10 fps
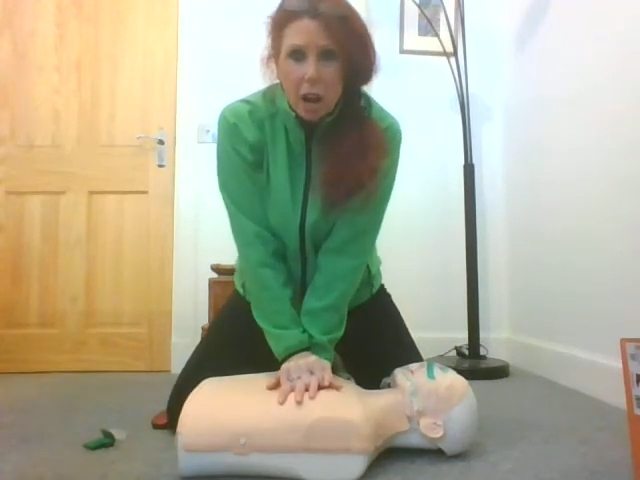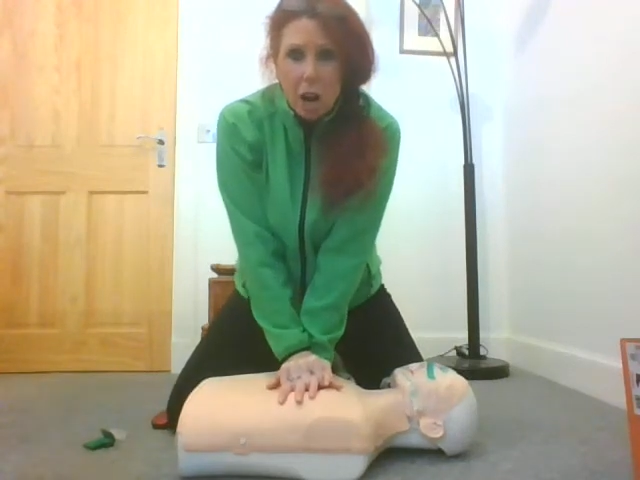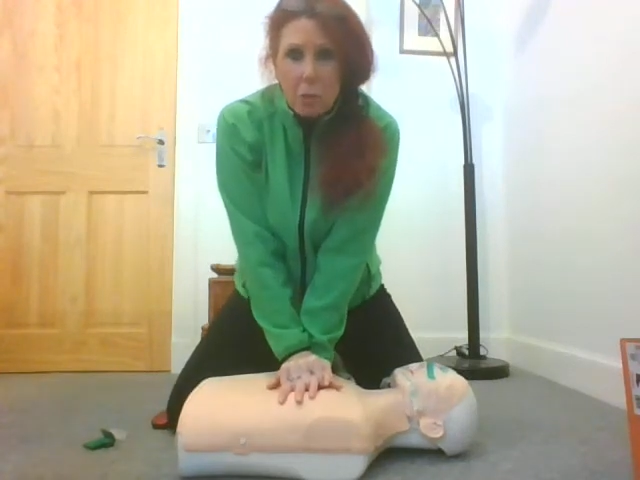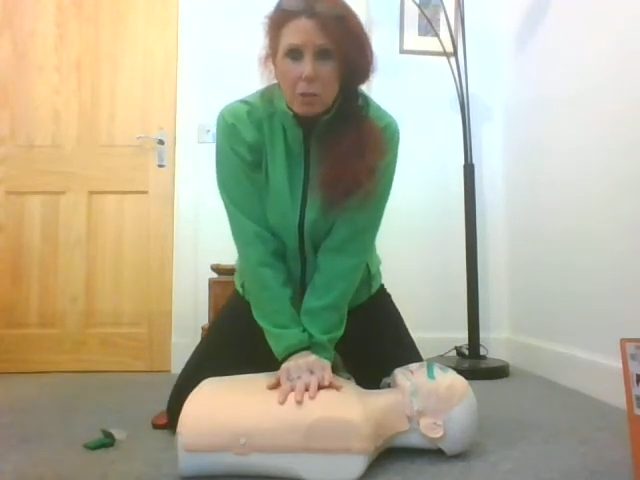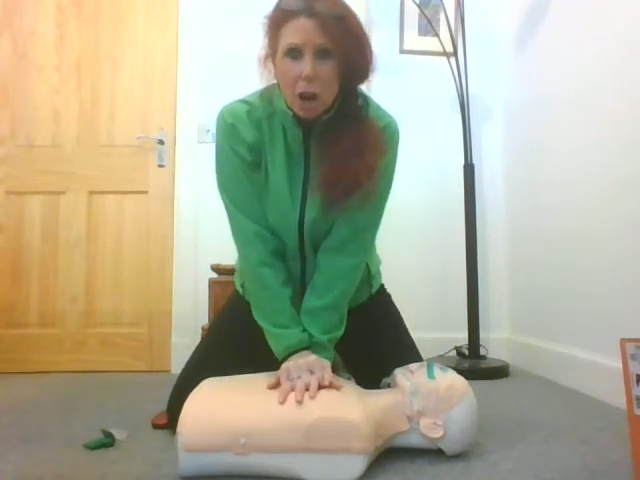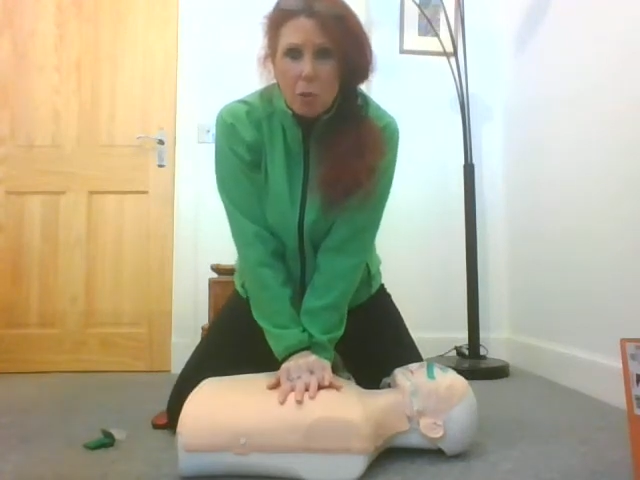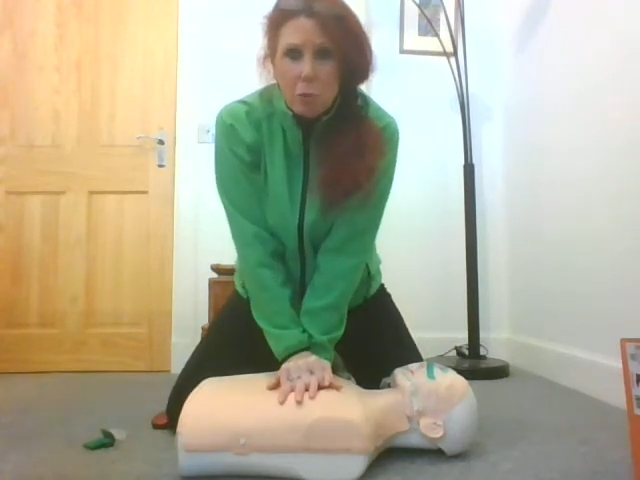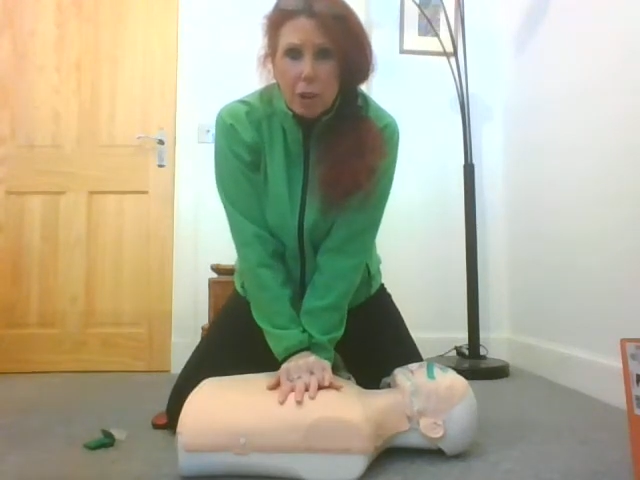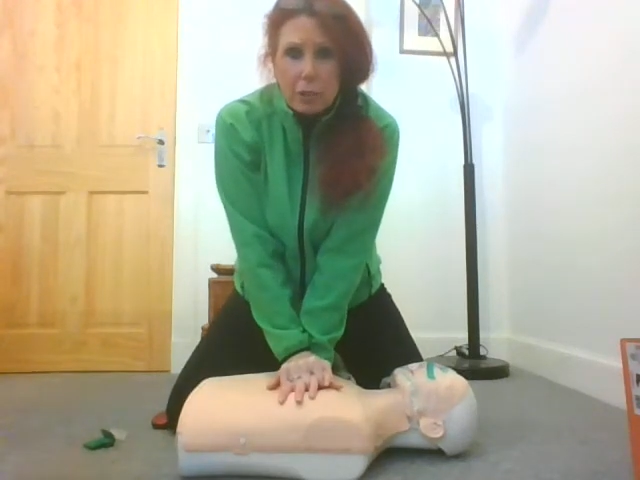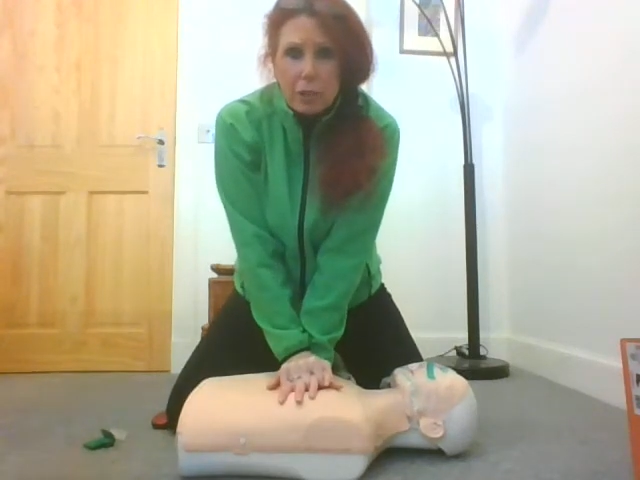arms are
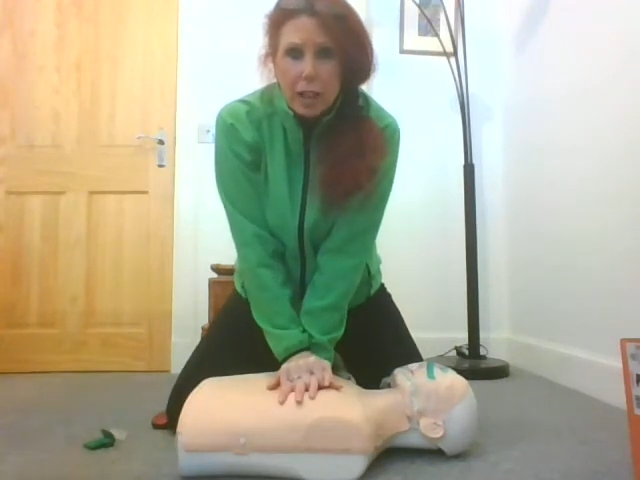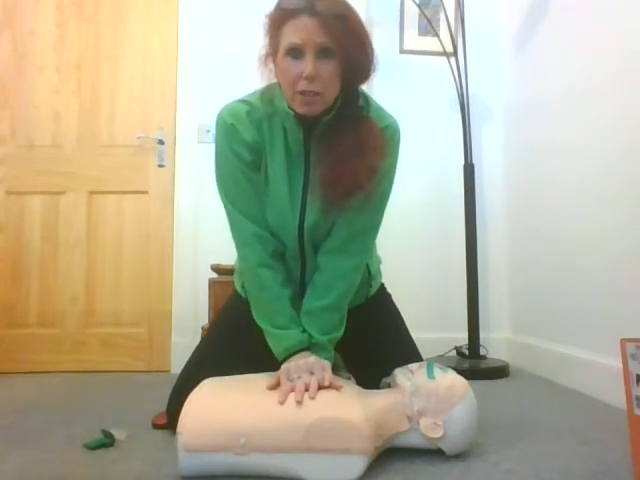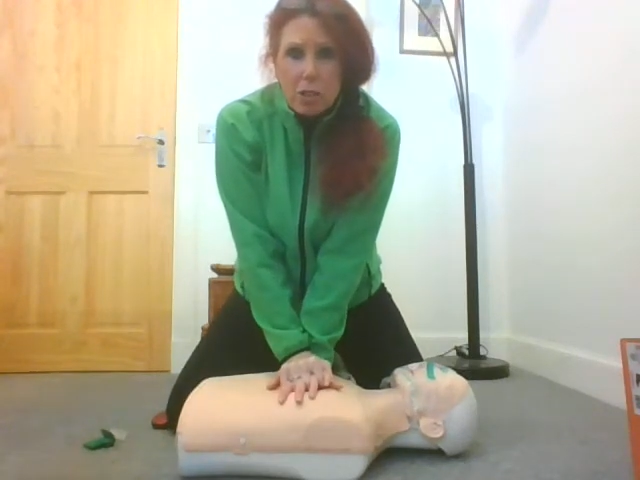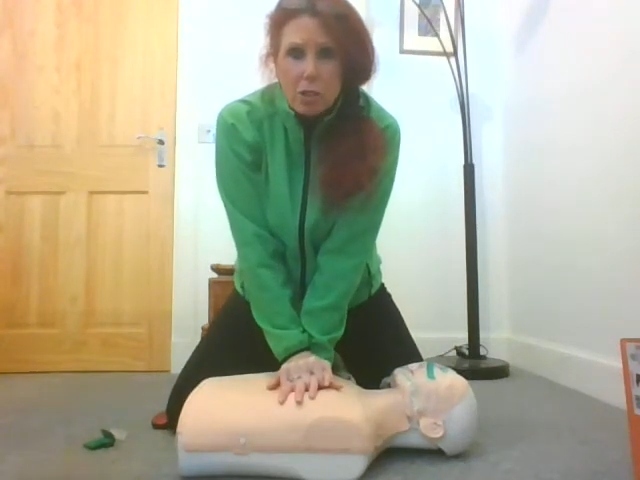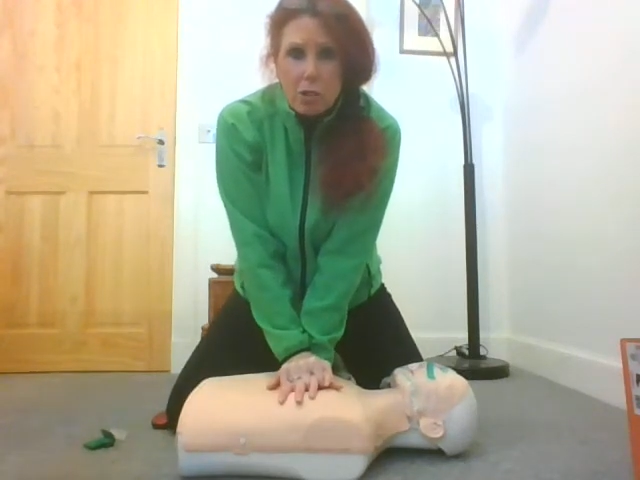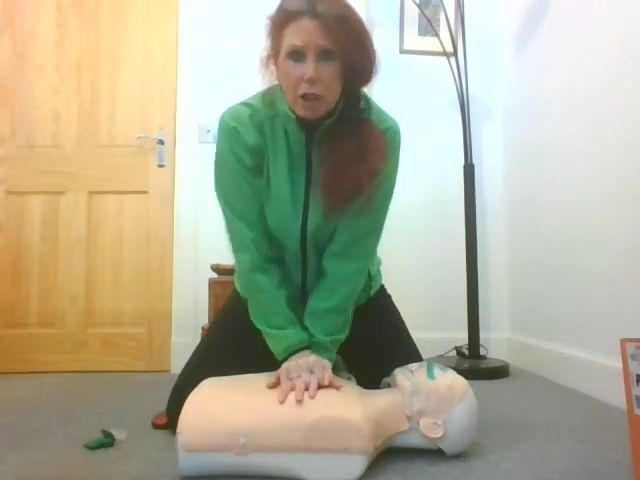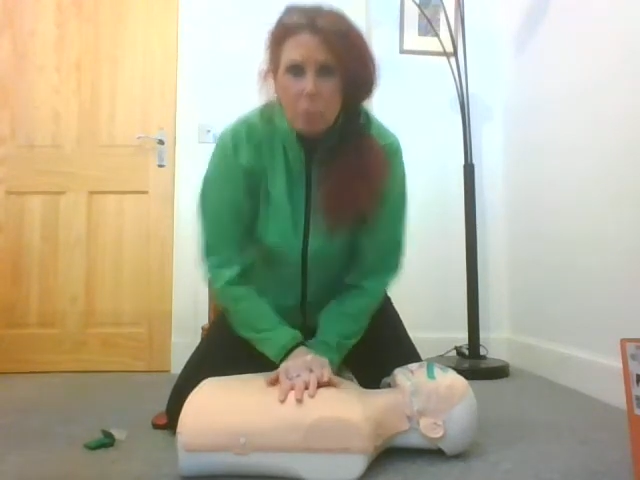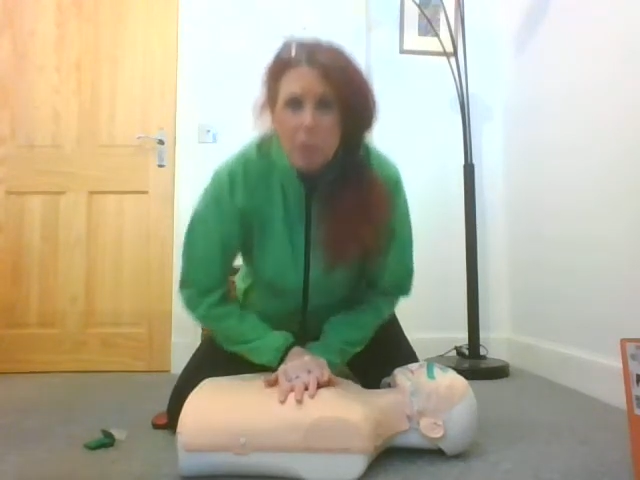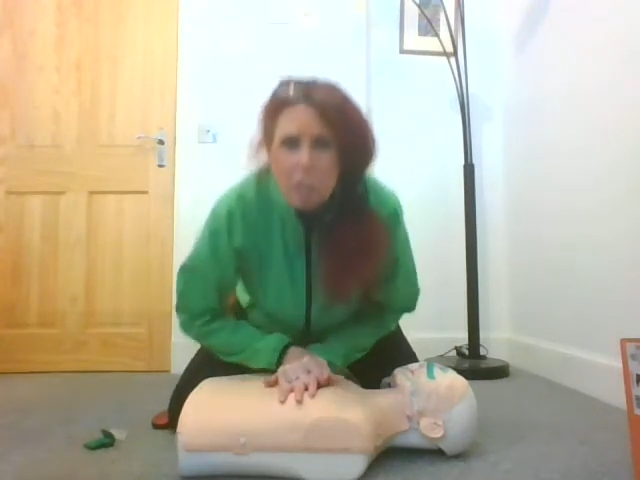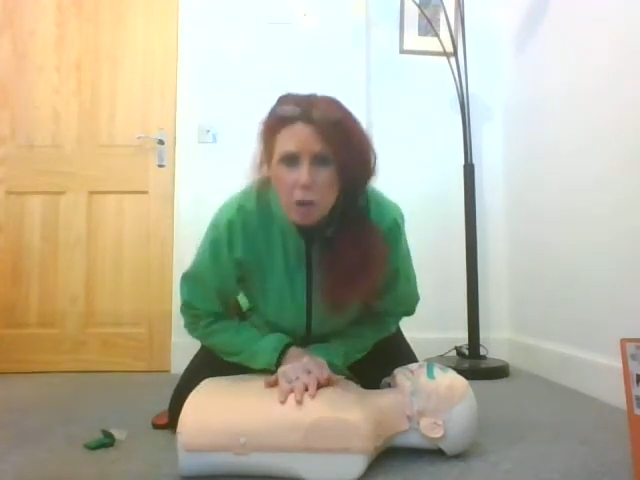real nice and straight.
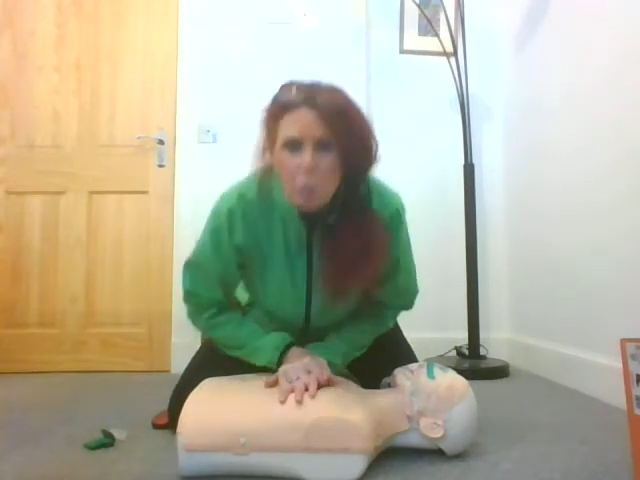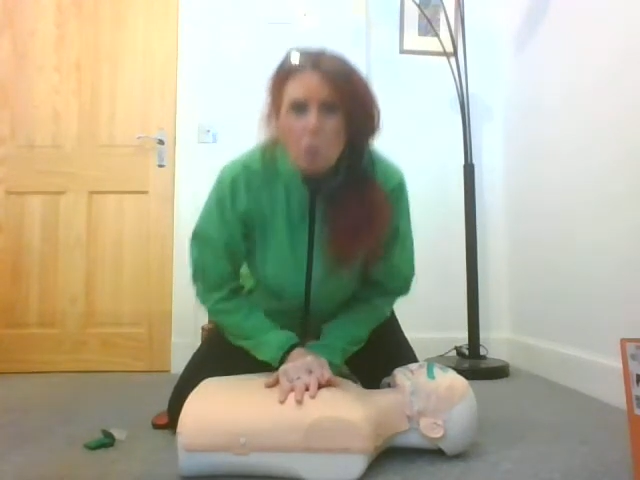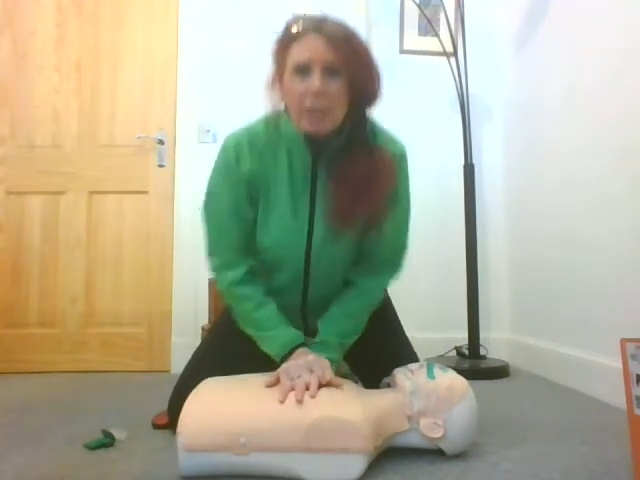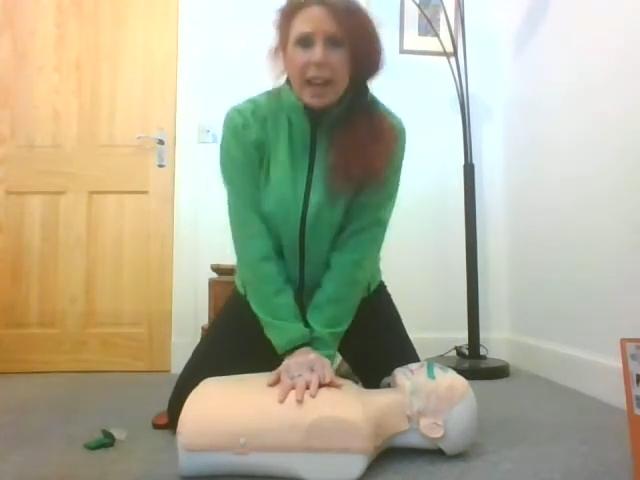We don't want